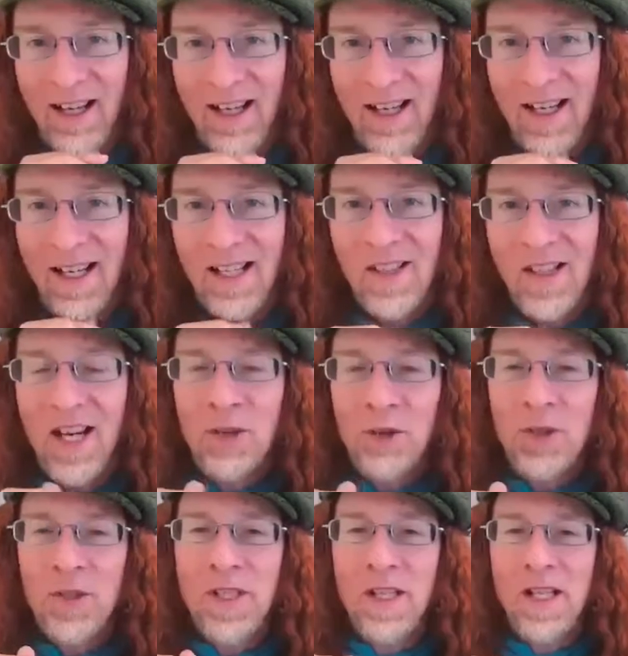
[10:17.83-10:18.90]
it's
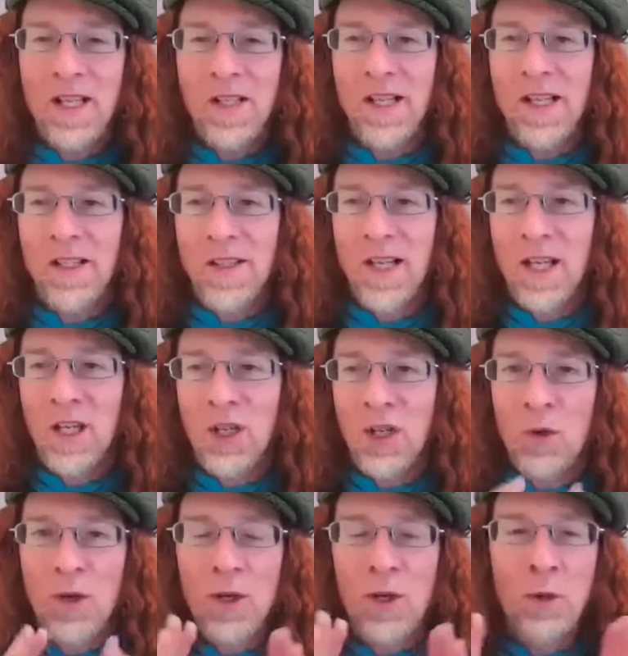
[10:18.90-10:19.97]
interesting because it's like
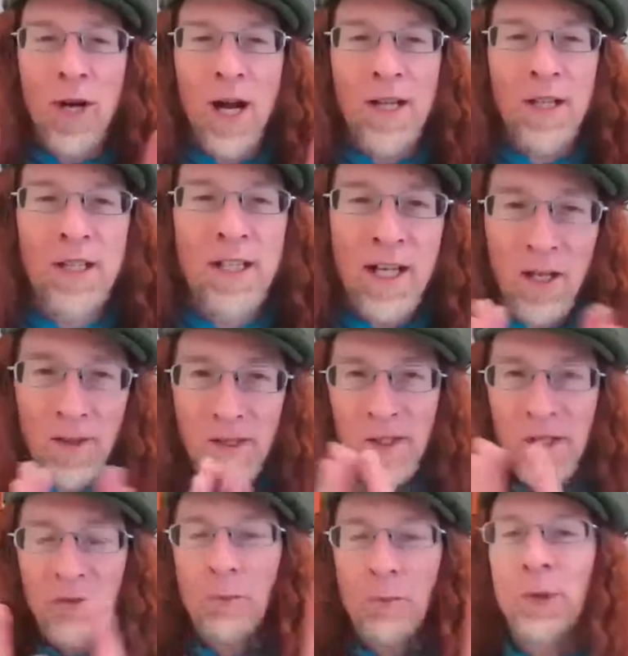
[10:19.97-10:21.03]
you got to take on these
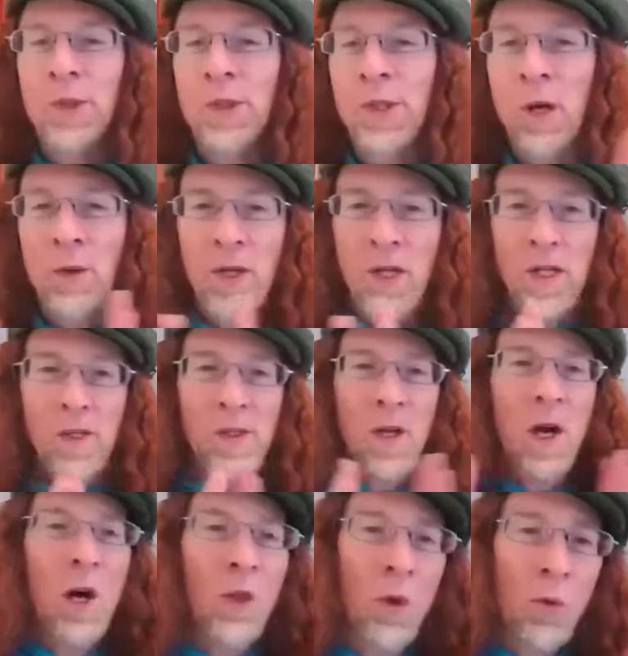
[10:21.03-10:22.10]
different personas
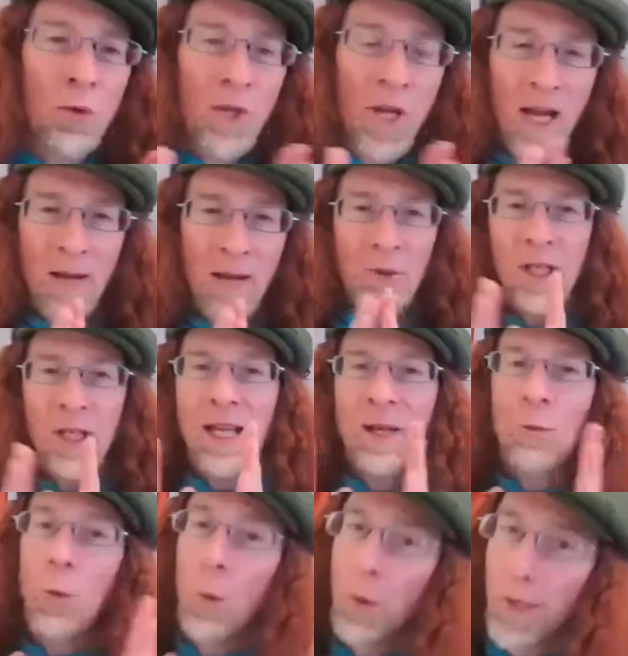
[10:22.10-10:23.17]
all the time, trying to
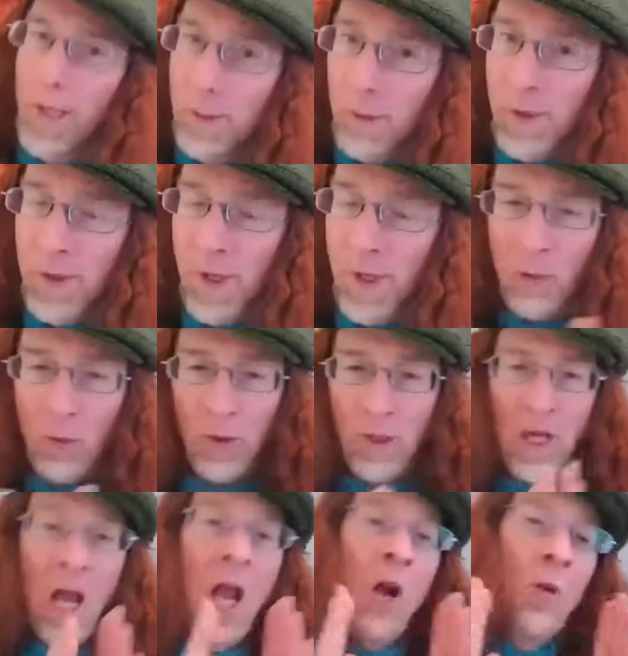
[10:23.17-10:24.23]
like, will this persona
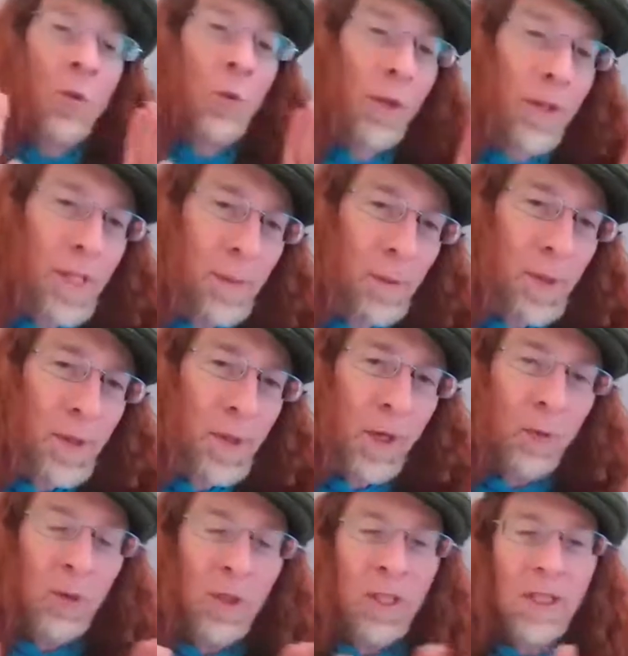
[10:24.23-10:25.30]
work? Will this
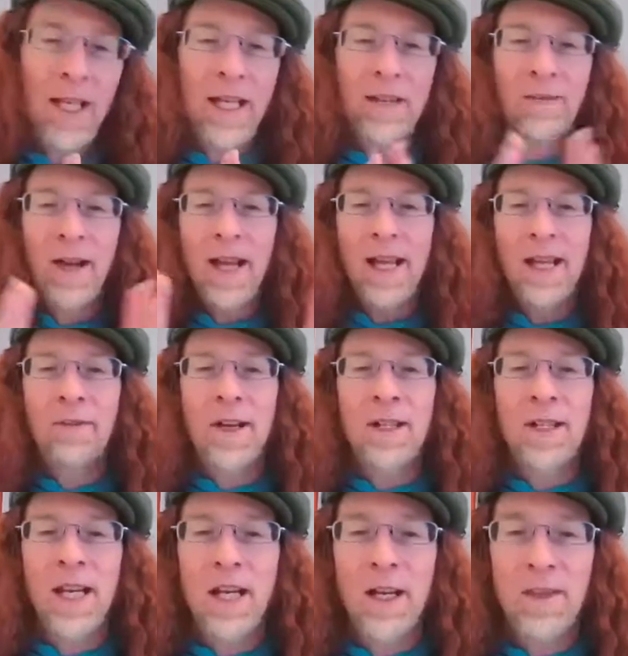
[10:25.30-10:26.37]
persona work? Like if I
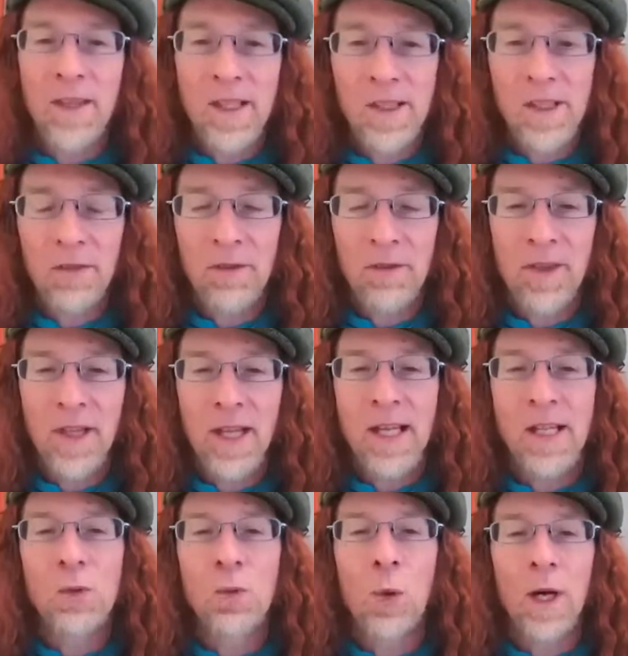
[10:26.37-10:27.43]
take on these different
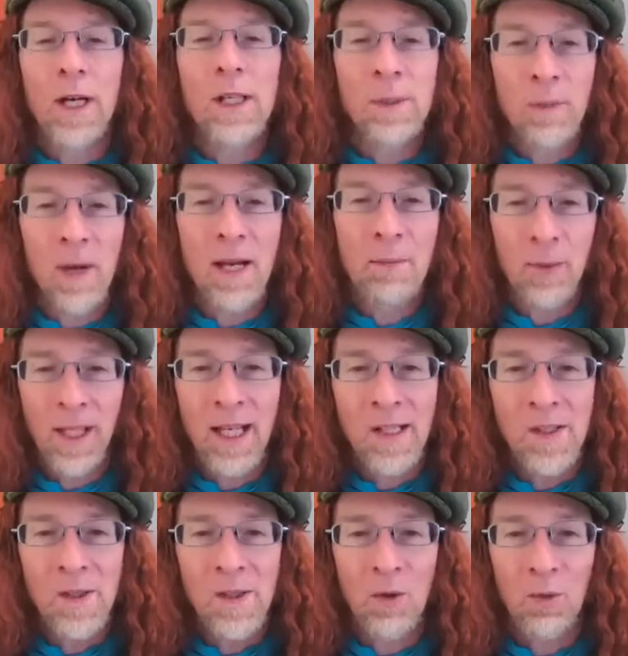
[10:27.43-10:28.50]
things, where is my
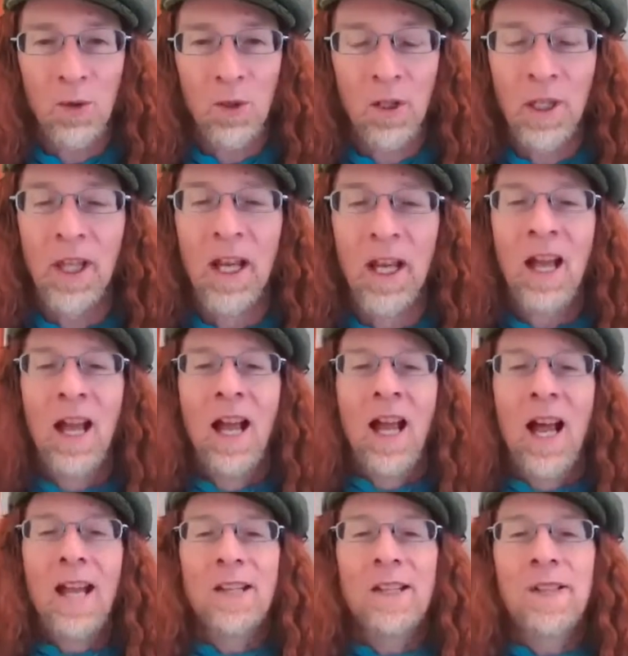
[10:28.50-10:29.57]
place in the world?
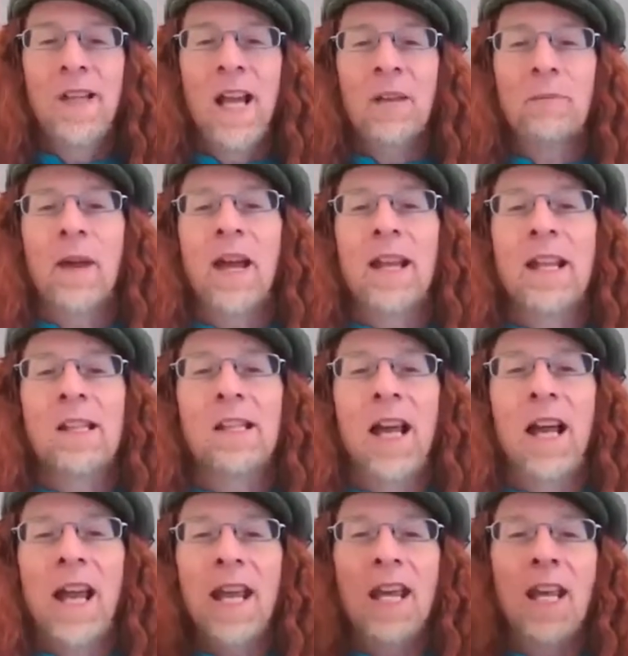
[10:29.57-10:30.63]
And Sekhmet is
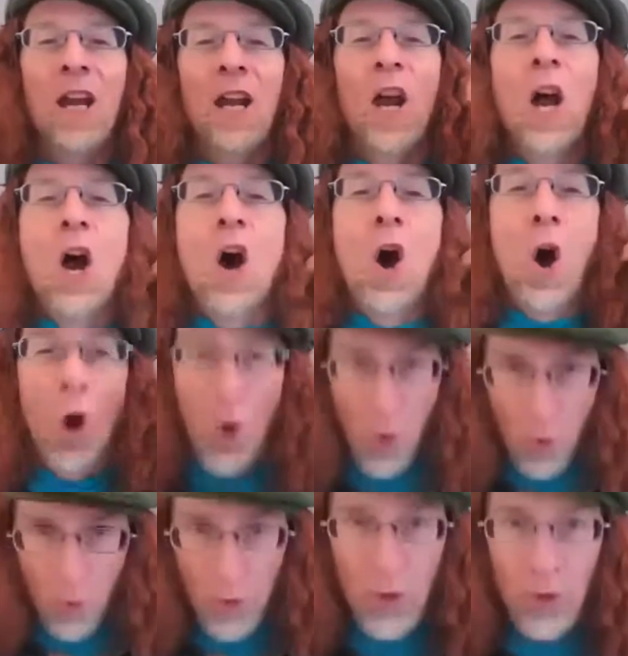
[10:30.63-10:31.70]
like,
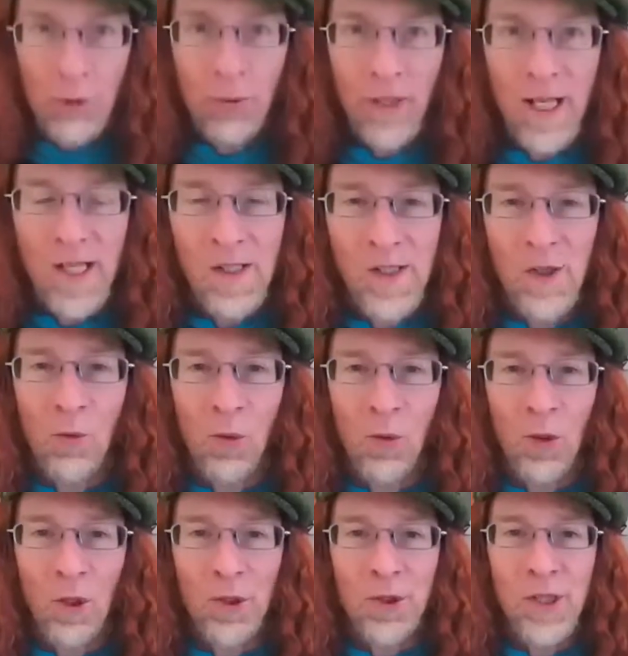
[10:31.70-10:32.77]
own your place in the
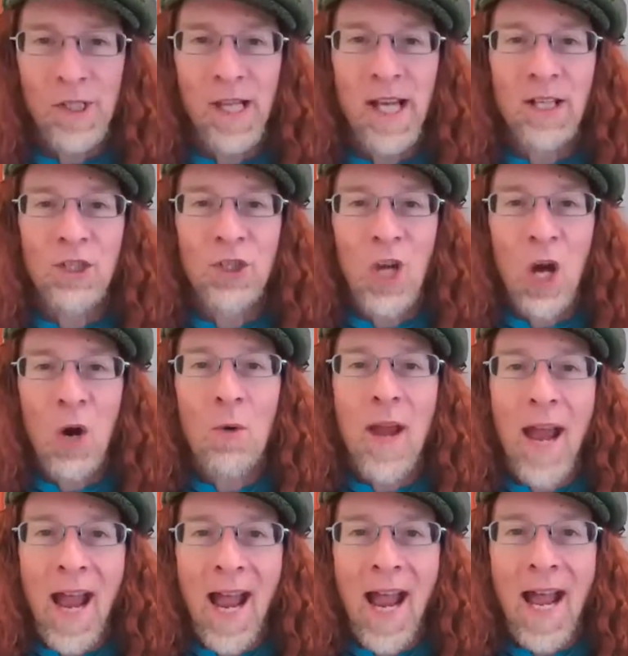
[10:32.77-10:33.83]
world. She's like, don't
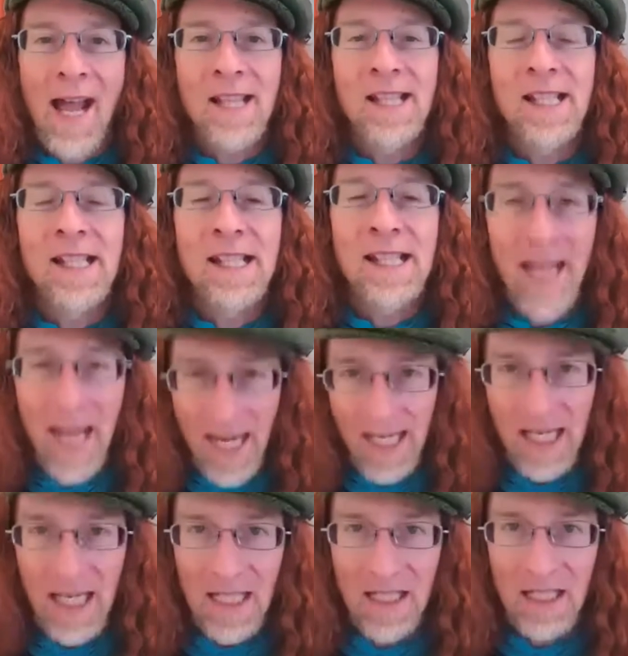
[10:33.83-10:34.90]
ask,
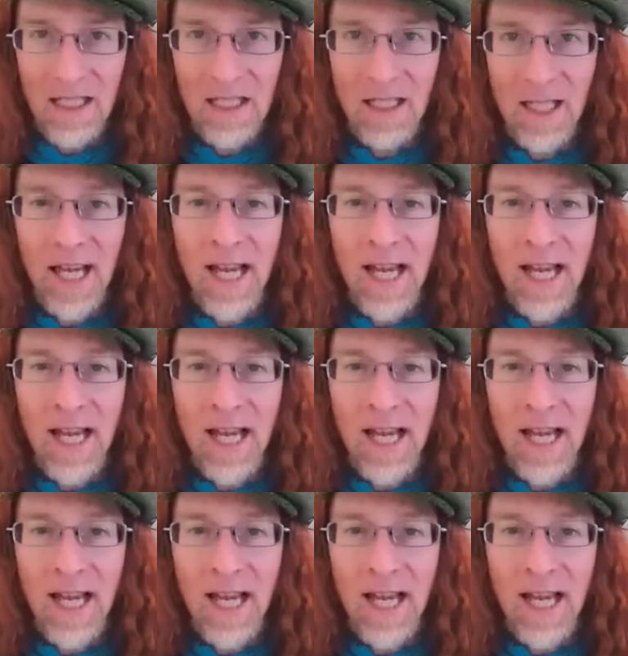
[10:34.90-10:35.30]
take it. Like,